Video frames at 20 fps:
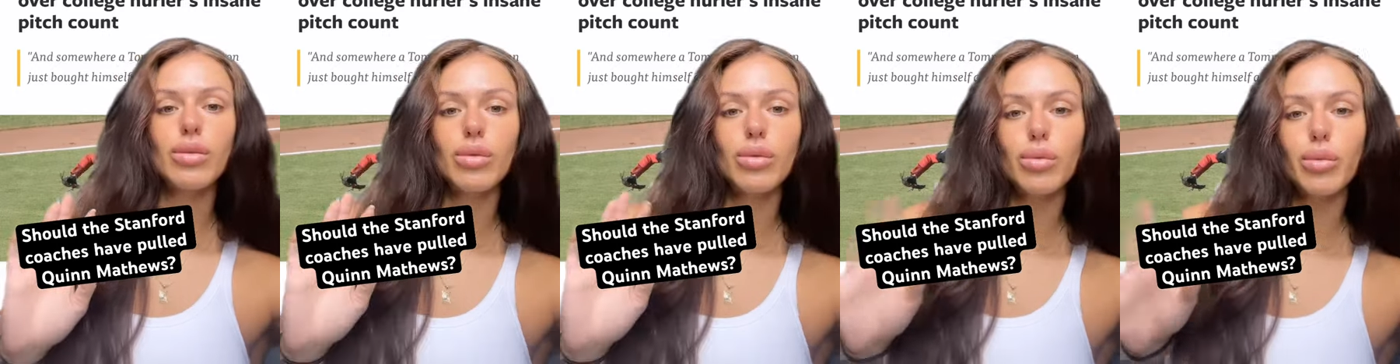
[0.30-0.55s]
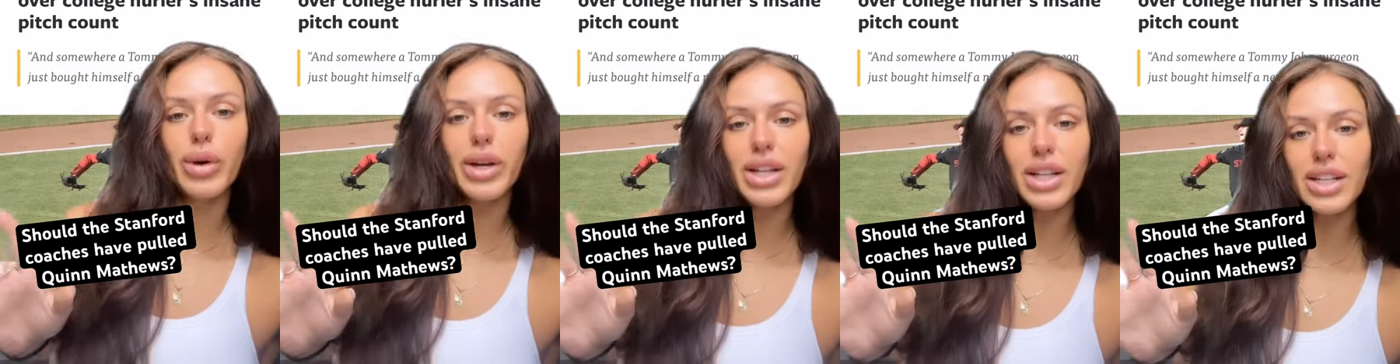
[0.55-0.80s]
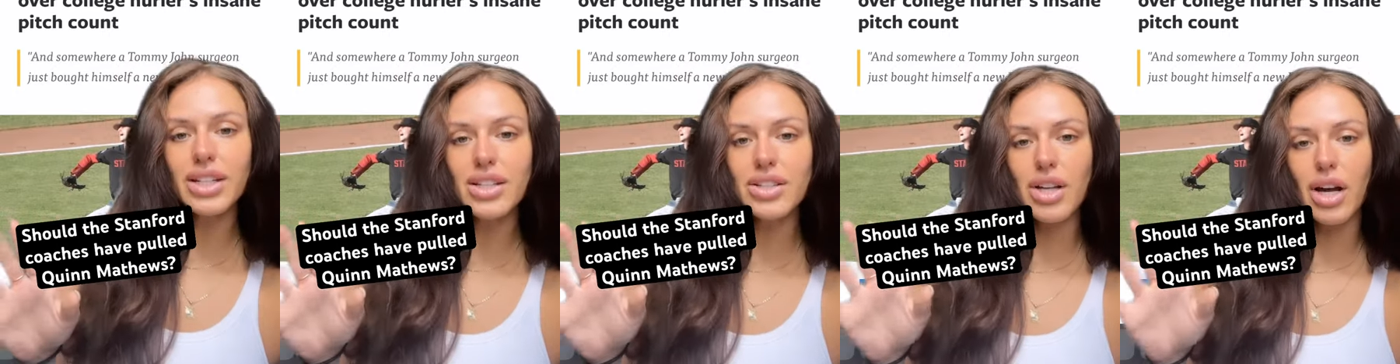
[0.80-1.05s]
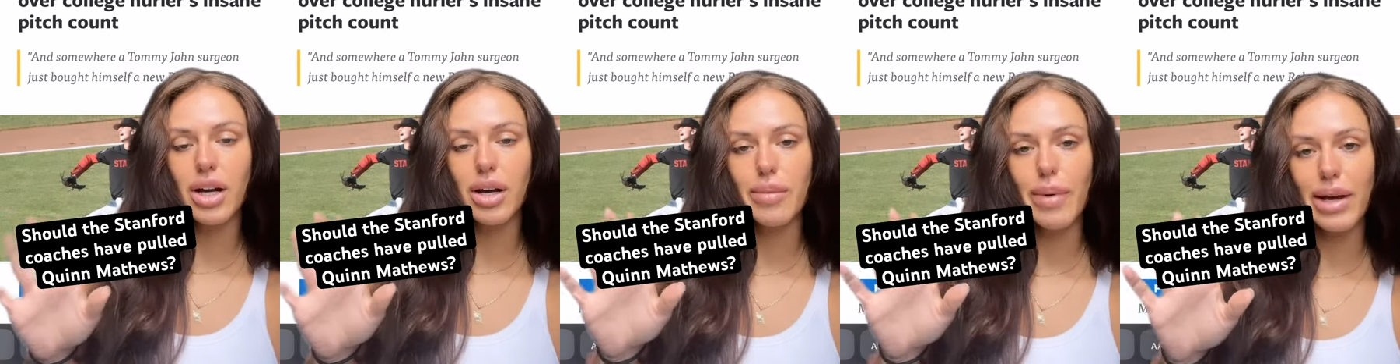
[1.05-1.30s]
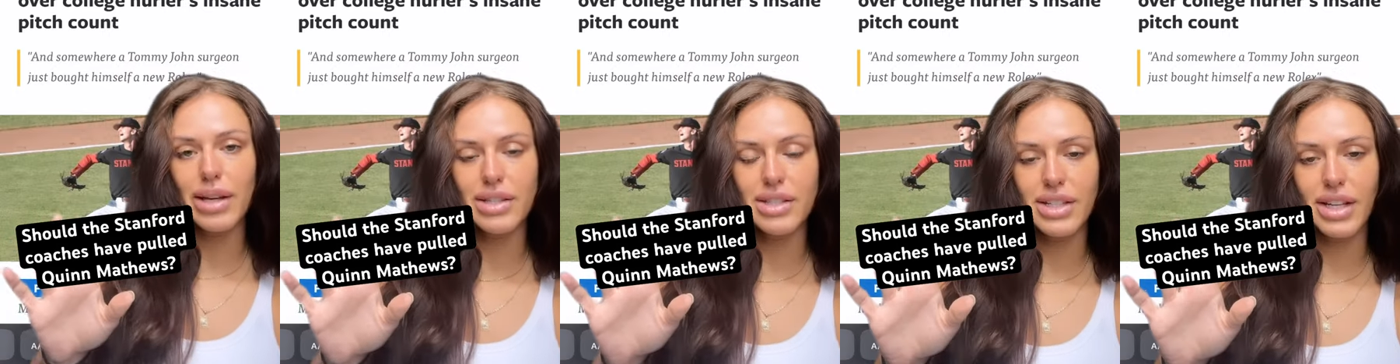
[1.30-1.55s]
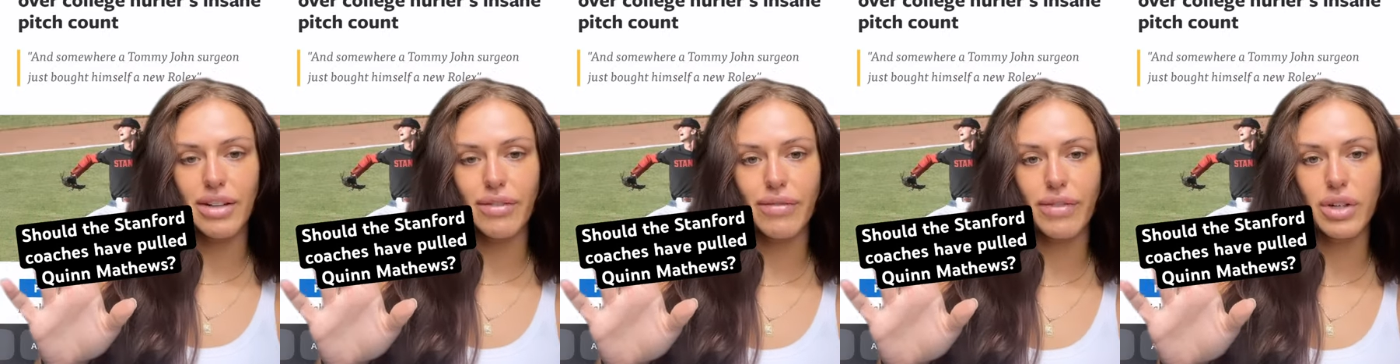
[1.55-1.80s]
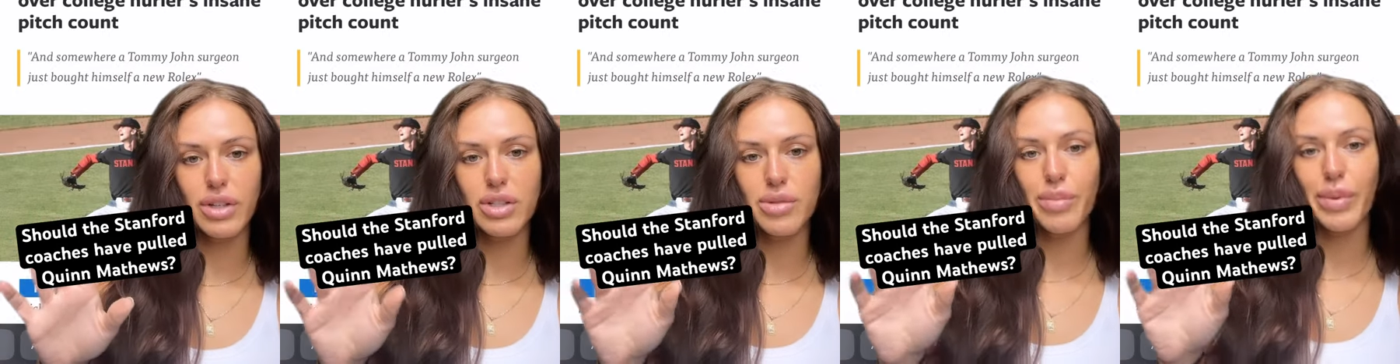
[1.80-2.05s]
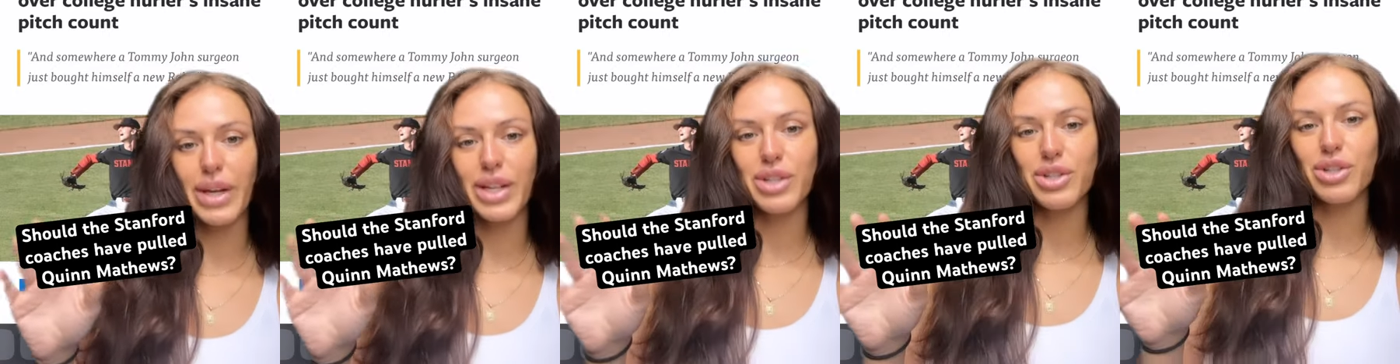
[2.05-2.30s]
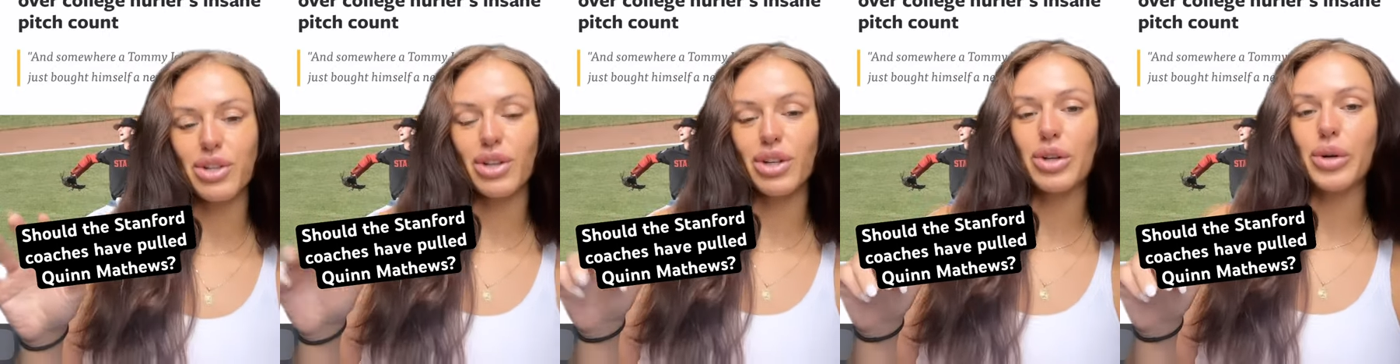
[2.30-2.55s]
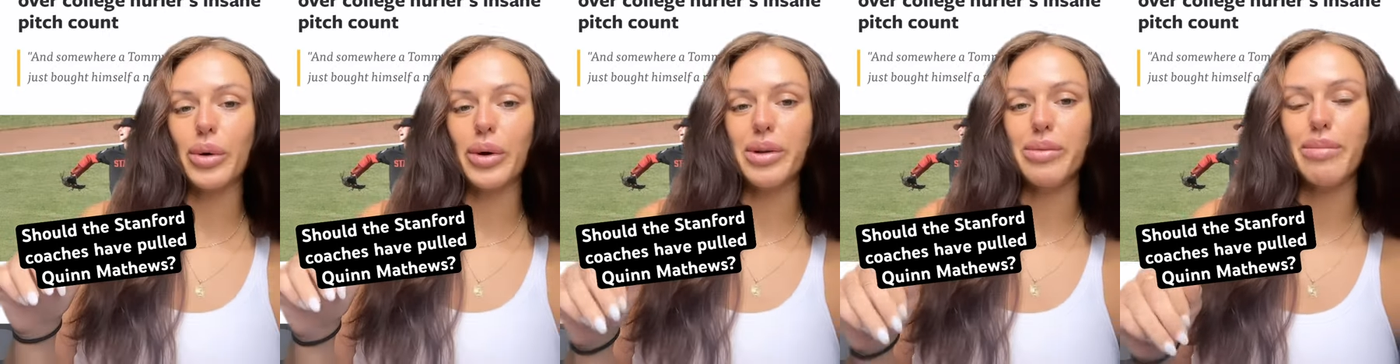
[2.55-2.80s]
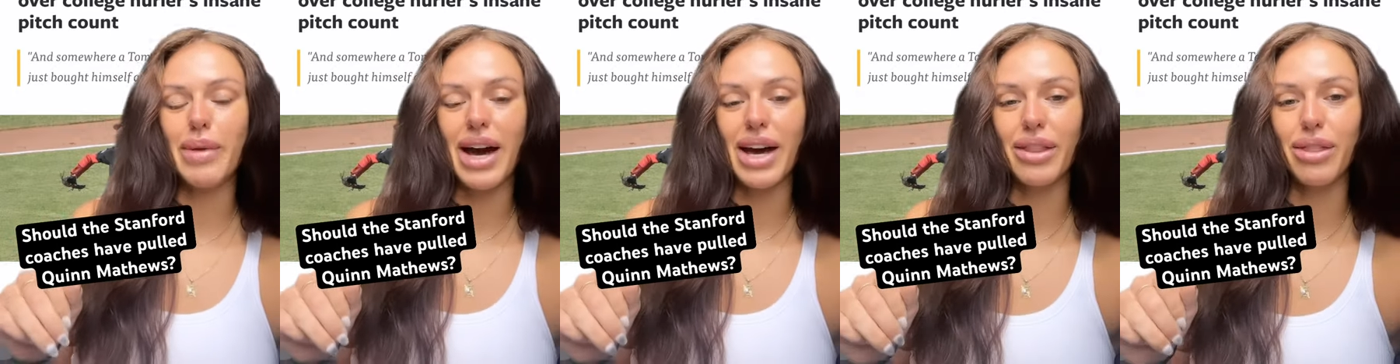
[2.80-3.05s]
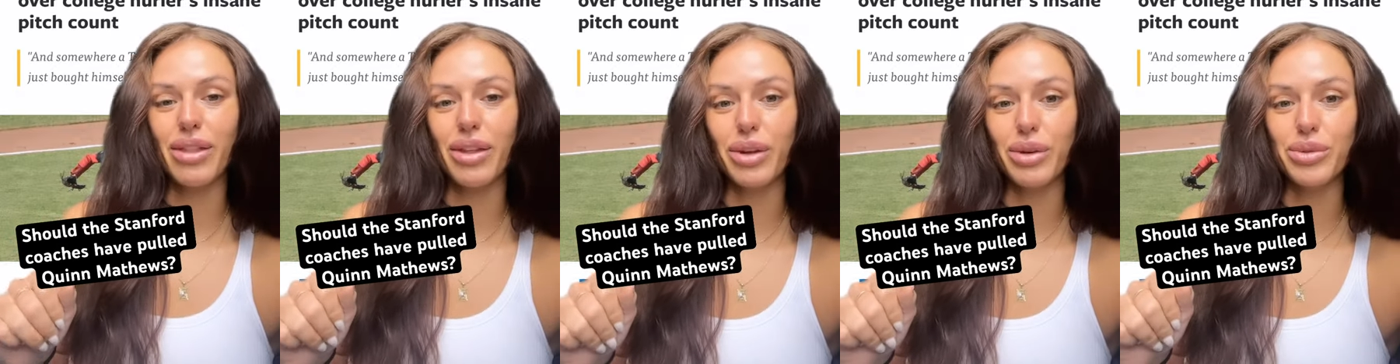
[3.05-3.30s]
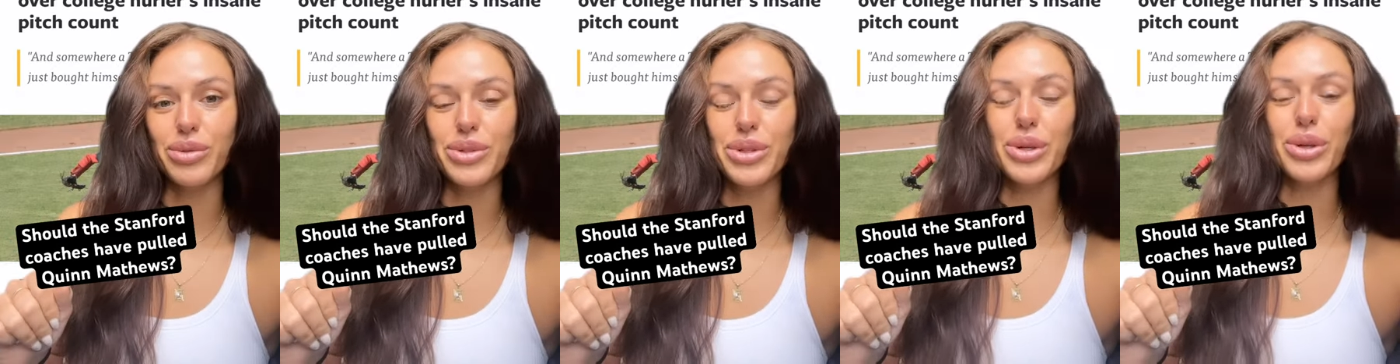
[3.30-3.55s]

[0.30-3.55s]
We need to talk about Stanford's pitcher, Quinn Mathews,